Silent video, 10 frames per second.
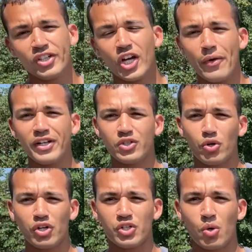going
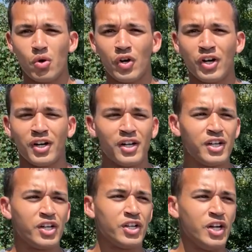door to door,
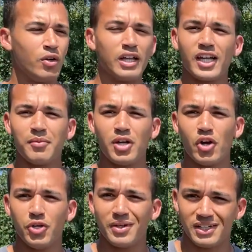you know, letting them know
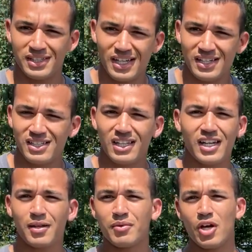you exist,
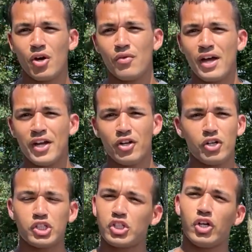letting them know that, you know,
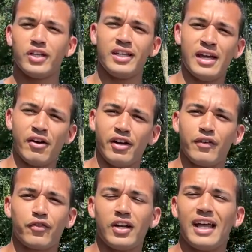just look in the area
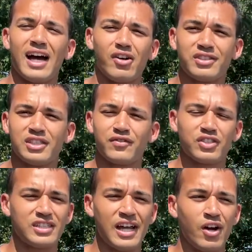for any houses for
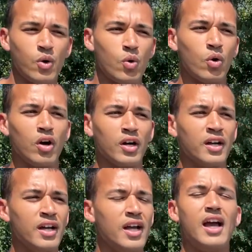sale or
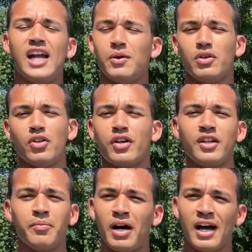anyone looking
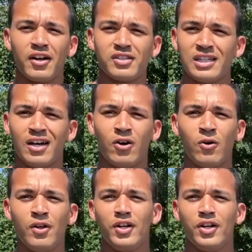to buy or sell.